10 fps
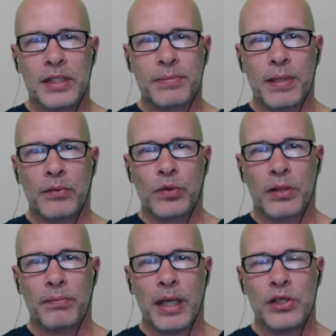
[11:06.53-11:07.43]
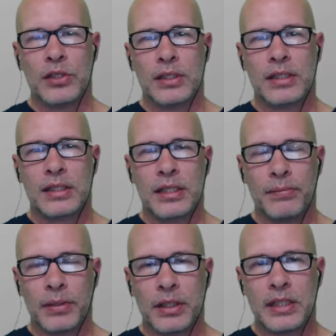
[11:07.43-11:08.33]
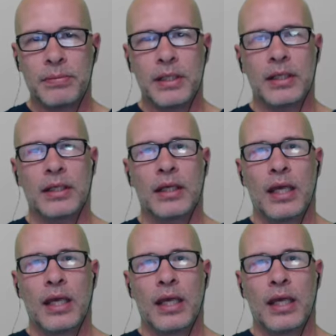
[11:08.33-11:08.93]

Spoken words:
spend with the patient, typically speaking,